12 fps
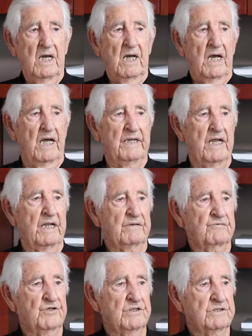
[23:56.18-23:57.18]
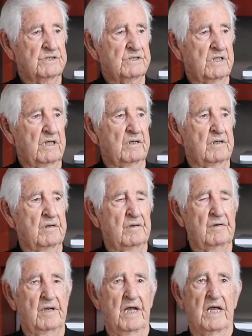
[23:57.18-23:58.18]
and that was
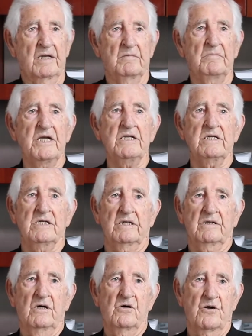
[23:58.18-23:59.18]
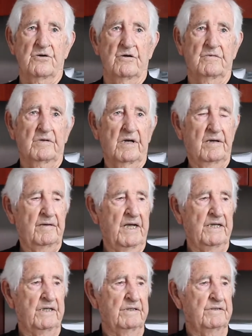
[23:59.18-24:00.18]
an immediate order.
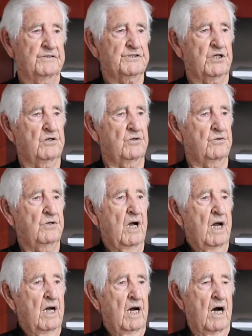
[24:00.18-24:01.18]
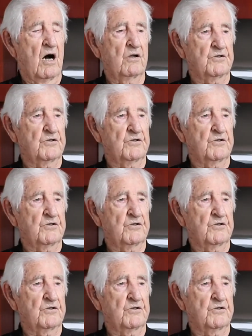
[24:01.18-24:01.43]
And so all